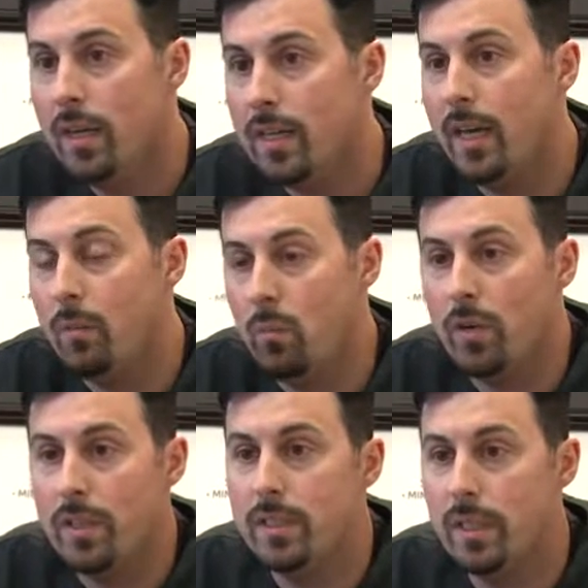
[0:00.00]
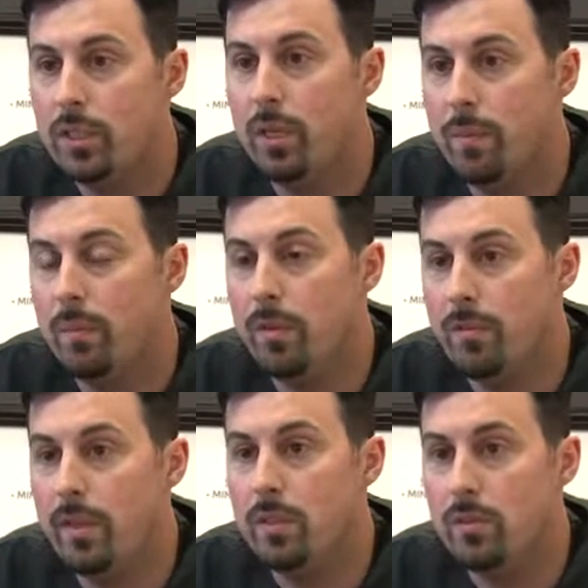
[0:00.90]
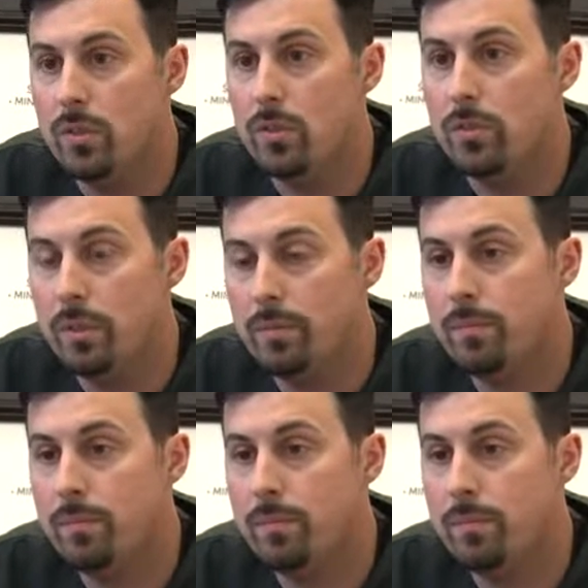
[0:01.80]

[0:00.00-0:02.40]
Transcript: can bring attention to minimally invasive surgery.